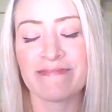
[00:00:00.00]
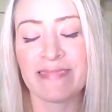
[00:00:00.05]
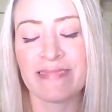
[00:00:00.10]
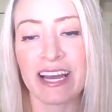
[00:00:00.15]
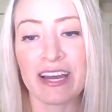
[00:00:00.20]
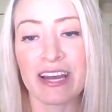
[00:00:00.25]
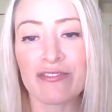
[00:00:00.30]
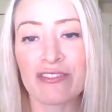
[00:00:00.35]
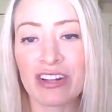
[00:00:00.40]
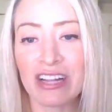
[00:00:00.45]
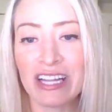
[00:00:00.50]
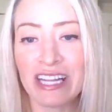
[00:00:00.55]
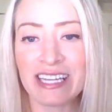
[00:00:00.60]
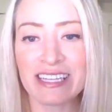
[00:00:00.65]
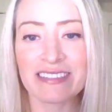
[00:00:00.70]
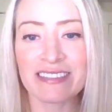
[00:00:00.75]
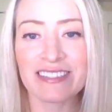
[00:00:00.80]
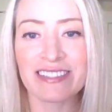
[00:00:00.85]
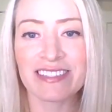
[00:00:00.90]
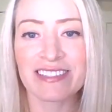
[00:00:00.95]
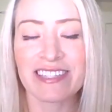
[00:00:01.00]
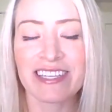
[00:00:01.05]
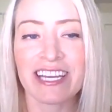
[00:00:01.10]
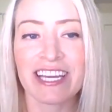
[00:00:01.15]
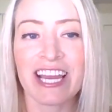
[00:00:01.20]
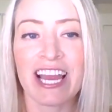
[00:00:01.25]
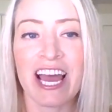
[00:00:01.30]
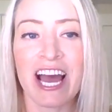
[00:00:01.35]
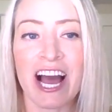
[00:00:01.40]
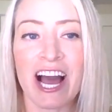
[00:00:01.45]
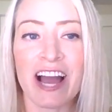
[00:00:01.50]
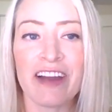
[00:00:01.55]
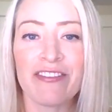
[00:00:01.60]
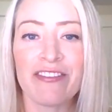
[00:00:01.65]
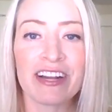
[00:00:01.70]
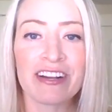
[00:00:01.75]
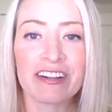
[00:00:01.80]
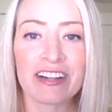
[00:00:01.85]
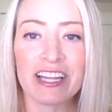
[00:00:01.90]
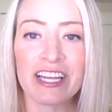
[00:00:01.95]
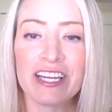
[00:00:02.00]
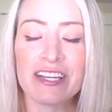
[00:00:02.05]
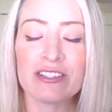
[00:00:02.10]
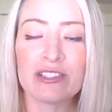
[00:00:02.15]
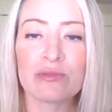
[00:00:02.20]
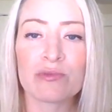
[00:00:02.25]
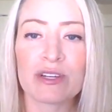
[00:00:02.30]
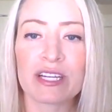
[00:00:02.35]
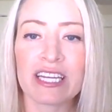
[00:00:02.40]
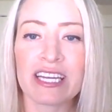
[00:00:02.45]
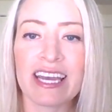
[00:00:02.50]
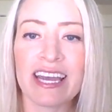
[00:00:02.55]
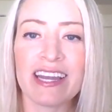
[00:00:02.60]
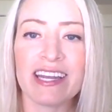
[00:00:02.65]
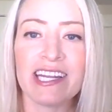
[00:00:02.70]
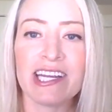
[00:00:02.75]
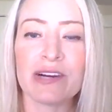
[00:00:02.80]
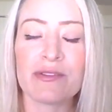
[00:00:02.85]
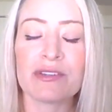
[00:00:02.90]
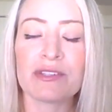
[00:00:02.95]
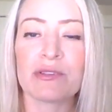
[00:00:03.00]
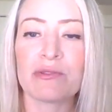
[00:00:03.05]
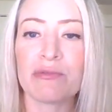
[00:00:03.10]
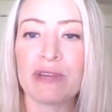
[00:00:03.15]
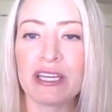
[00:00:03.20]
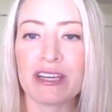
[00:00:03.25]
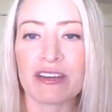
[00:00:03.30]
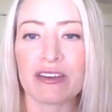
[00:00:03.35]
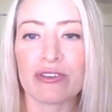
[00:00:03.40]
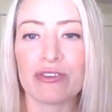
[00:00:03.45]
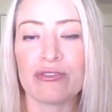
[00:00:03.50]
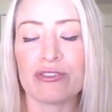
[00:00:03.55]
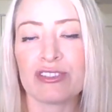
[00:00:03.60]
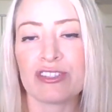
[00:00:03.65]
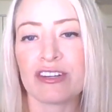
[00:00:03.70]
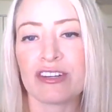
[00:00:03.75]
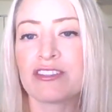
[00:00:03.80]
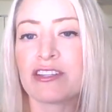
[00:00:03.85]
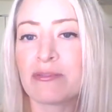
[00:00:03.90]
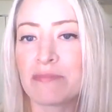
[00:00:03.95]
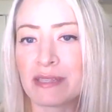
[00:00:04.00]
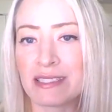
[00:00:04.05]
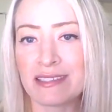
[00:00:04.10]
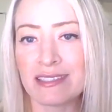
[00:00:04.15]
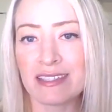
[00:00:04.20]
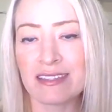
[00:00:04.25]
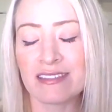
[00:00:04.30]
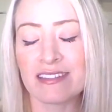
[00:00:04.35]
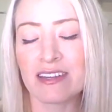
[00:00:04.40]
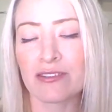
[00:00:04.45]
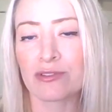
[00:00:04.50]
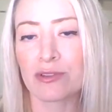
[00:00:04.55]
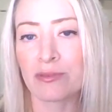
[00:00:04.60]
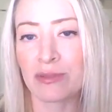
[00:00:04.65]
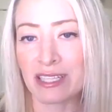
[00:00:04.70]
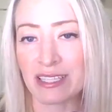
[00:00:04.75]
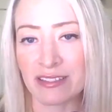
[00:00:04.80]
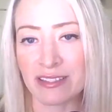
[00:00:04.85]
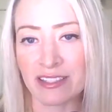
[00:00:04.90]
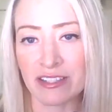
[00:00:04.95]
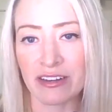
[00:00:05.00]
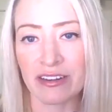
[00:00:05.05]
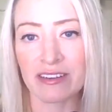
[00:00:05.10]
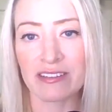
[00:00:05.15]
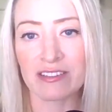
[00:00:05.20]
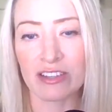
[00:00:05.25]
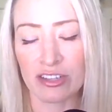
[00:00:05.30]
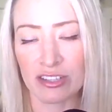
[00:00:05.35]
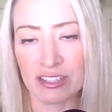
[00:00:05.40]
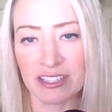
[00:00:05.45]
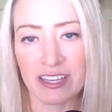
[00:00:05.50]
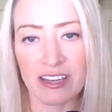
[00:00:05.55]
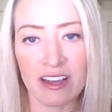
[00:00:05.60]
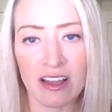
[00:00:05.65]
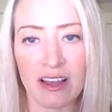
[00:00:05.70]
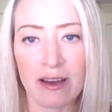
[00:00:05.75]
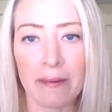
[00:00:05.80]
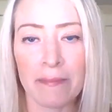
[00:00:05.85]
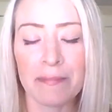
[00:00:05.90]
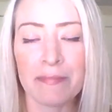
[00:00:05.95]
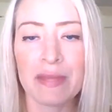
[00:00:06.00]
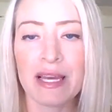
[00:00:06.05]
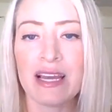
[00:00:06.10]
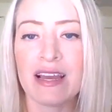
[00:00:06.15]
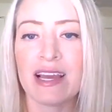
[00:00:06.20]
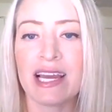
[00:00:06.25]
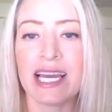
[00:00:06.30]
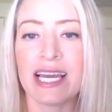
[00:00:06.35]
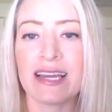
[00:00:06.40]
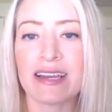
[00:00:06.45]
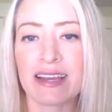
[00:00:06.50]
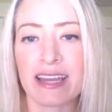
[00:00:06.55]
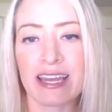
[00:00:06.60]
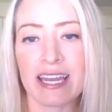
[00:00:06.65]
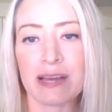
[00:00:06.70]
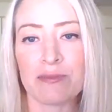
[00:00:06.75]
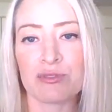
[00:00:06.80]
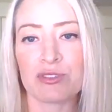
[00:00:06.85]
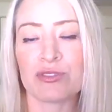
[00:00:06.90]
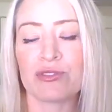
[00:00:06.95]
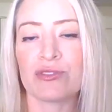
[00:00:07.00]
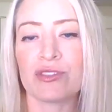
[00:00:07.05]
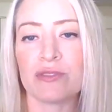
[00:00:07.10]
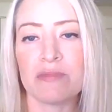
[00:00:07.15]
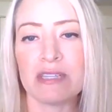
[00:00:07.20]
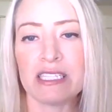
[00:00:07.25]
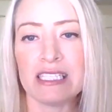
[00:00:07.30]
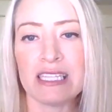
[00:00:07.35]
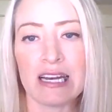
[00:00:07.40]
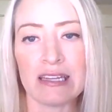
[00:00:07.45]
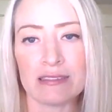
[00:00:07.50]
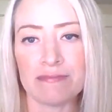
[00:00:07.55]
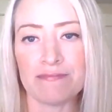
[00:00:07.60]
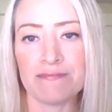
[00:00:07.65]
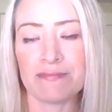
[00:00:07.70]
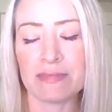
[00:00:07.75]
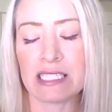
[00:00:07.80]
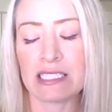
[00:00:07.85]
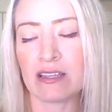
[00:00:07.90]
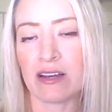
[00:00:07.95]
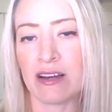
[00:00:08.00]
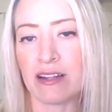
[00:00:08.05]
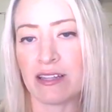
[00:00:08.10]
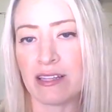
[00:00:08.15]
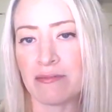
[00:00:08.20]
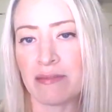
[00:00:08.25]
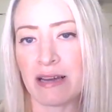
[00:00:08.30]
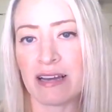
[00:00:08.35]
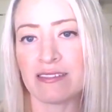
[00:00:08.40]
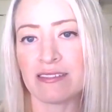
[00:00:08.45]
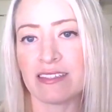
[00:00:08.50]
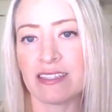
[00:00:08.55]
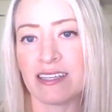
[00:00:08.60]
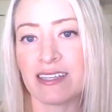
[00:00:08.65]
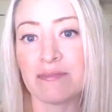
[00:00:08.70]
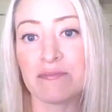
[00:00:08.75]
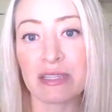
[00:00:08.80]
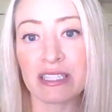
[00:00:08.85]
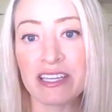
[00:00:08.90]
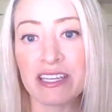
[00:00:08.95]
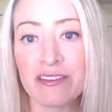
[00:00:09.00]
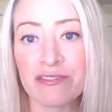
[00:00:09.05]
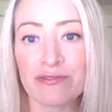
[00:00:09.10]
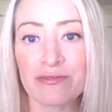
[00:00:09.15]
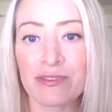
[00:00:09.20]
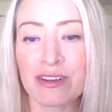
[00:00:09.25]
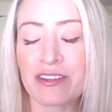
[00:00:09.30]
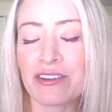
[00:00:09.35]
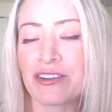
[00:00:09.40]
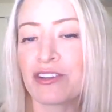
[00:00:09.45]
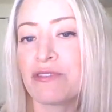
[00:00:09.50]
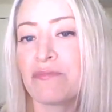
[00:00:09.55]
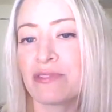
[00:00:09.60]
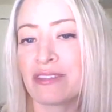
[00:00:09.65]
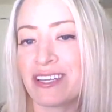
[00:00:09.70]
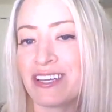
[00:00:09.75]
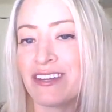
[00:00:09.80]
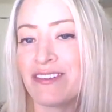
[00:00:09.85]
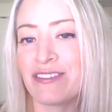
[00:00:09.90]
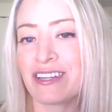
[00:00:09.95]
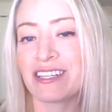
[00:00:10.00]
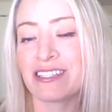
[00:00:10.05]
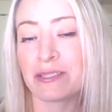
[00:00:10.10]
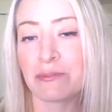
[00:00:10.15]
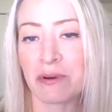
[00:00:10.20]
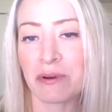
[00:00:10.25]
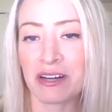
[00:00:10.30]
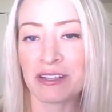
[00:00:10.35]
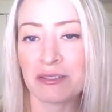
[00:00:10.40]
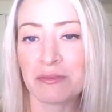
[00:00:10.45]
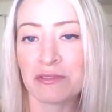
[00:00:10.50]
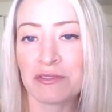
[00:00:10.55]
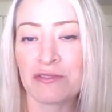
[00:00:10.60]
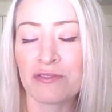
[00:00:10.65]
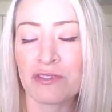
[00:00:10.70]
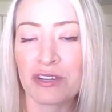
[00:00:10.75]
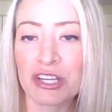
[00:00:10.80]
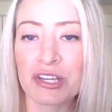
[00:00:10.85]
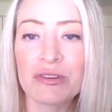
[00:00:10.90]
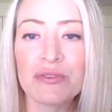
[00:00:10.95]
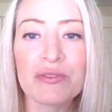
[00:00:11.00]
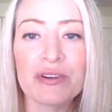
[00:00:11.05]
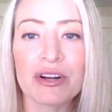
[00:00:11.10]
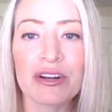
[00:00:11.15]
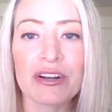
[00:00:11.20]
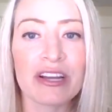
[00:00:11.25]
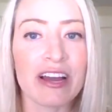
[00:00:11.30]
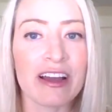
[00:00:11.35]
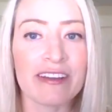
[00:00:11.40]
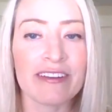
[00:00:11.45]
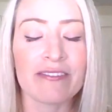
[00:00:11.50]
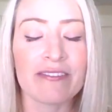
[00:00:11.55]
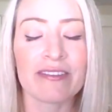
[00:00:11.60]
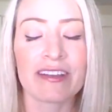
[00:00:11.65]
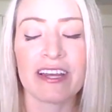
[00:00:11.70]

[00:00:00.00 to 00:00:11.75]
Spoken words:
I've had clients working 80 hours a week who start their business and replace their nursing income. It can absolutely be done. It's all about the belief, whether you believe that it's possible for you or not.